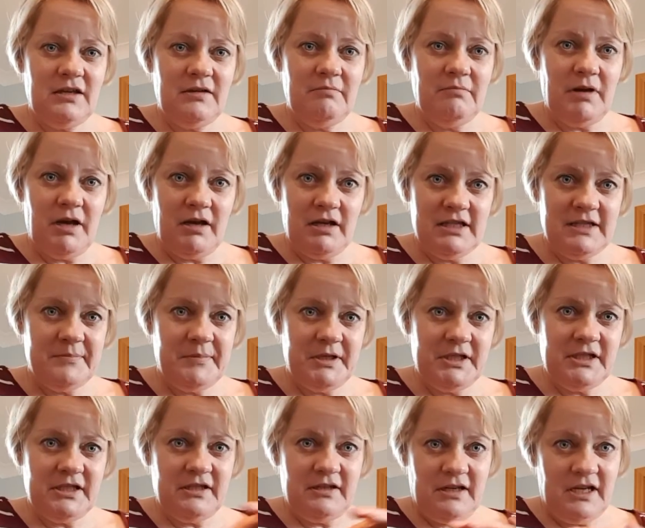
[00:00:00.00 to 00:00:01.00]
my
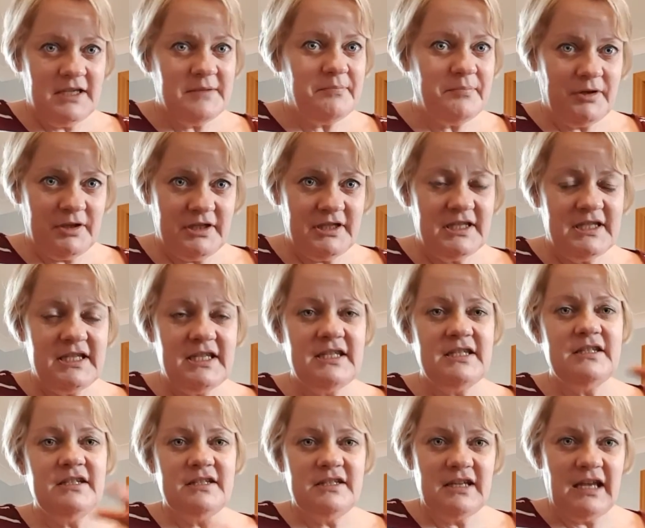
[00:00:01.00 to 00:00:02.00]
husband and his brothers and
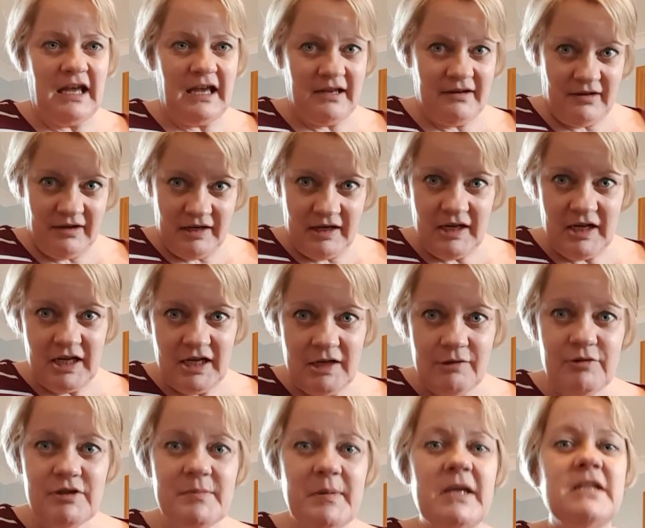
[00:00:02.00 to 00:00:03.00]
sisters and
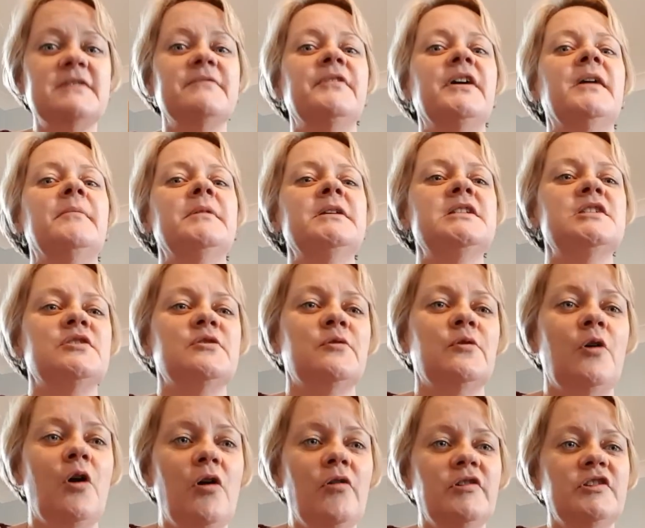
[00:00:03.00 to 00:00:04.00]
respective families,
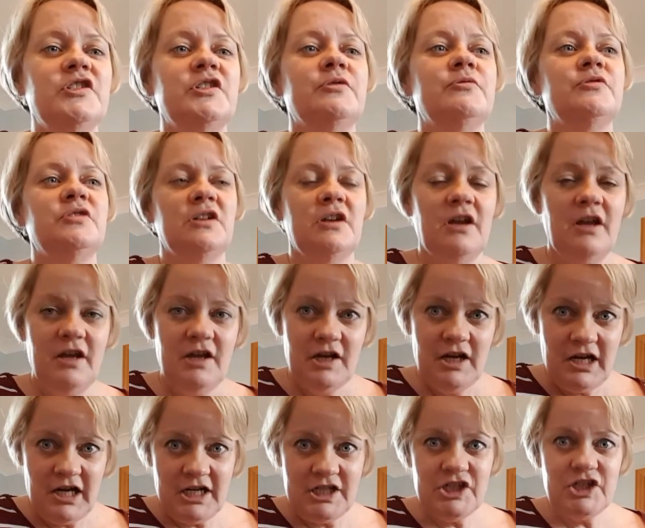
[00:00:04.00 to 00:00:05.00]
so all the children,
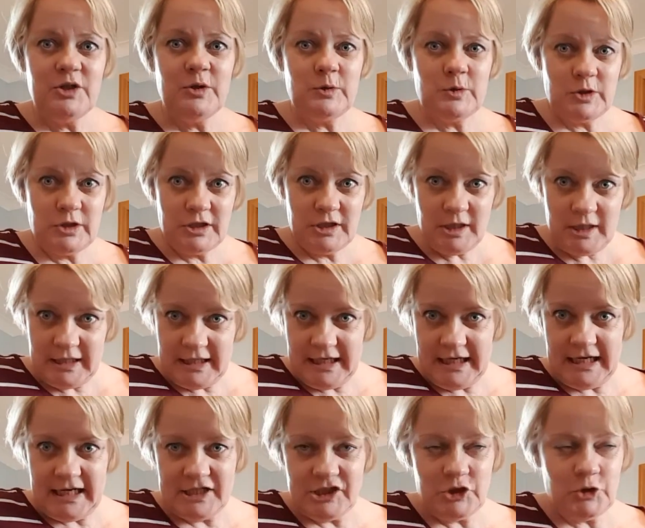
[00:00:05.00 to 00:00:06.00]
grandchildren,
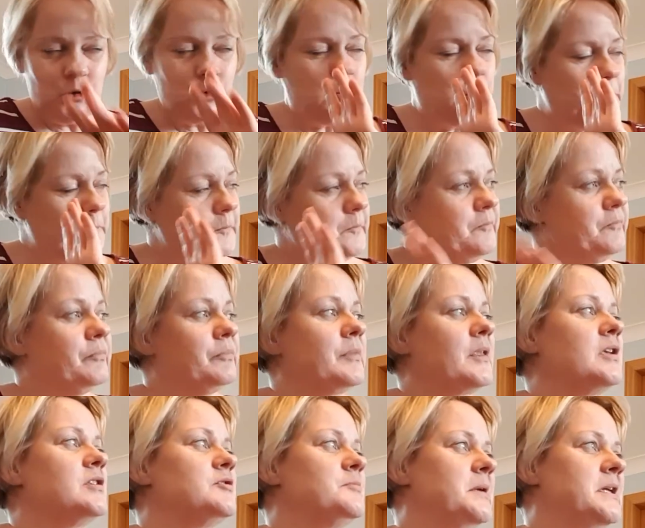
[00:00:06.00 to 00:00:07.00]
great-grandchildren.
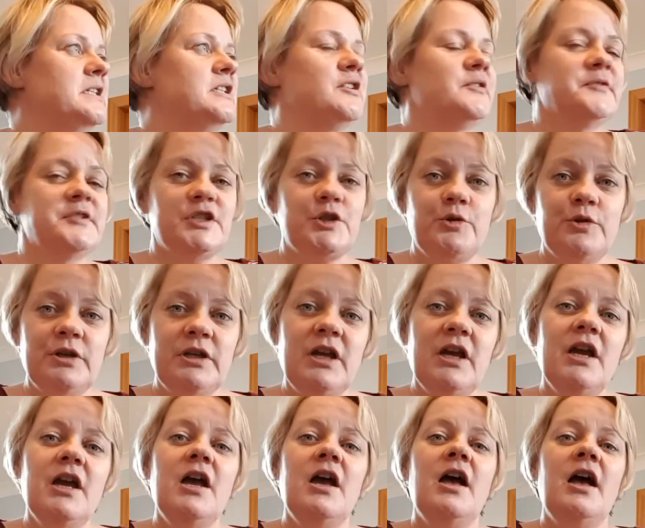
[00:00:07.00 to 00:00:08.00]
20 of us going.
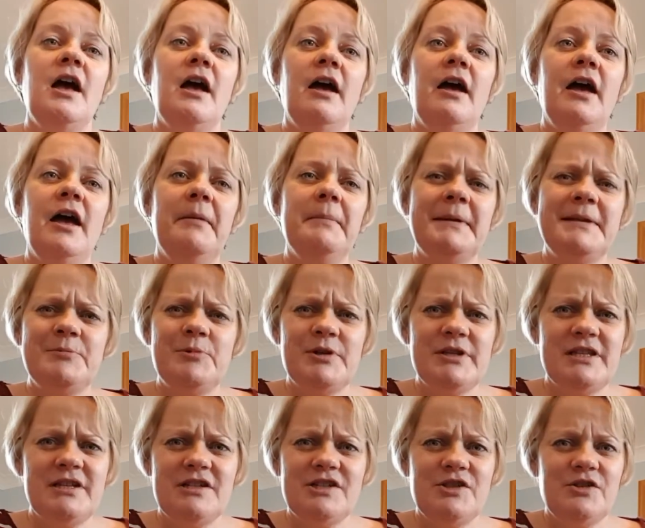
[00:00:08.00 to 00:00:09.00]
And
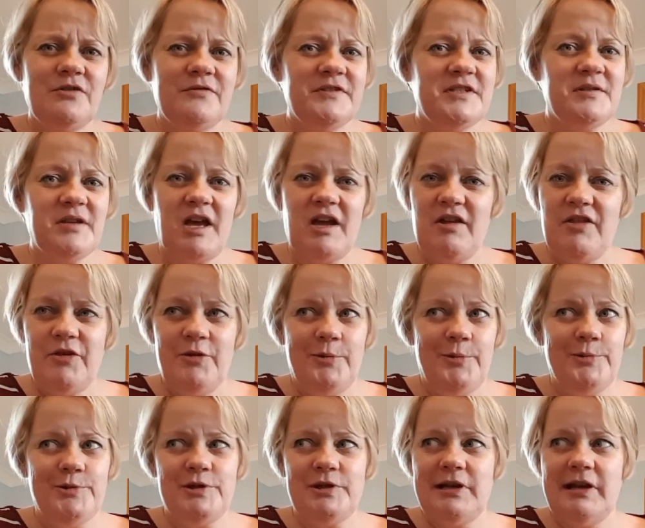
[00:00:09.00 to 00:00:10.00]
what started off as I thought we
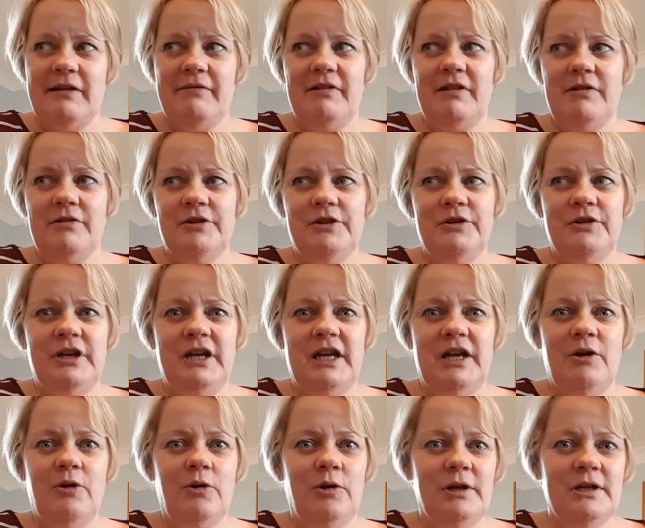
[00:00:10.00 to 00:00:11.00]
were just going to have a little
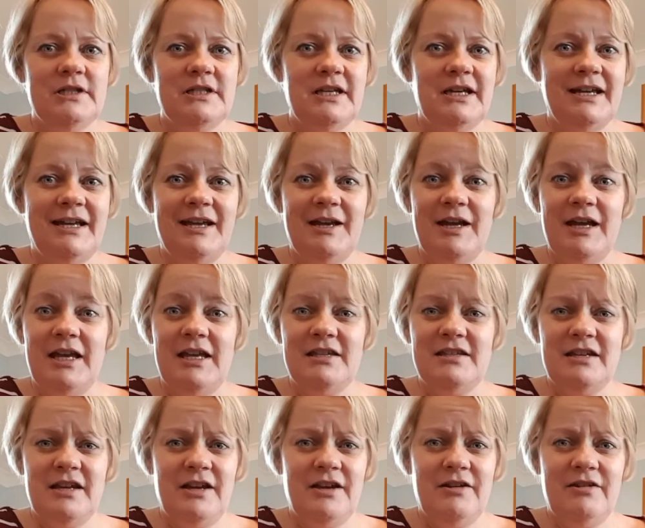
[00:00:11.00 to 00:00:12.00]
UK holiday
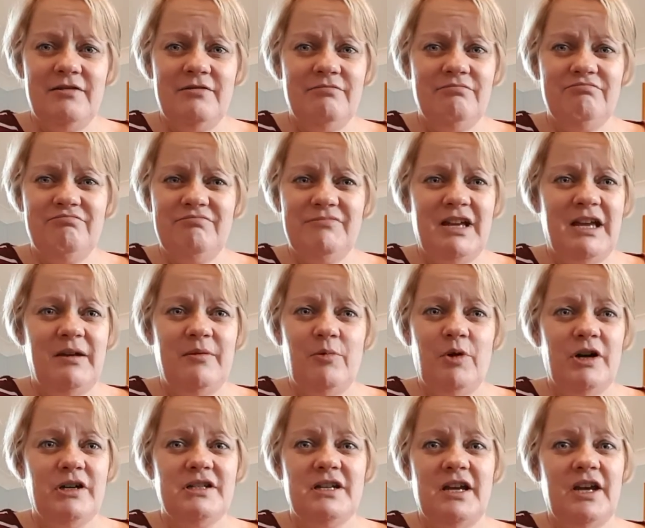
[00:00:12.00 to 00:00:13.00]
is now it
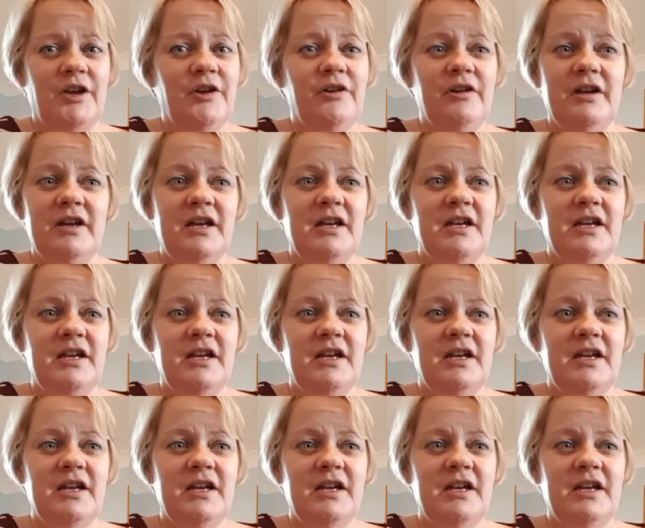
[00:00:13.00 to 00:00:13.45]
worked out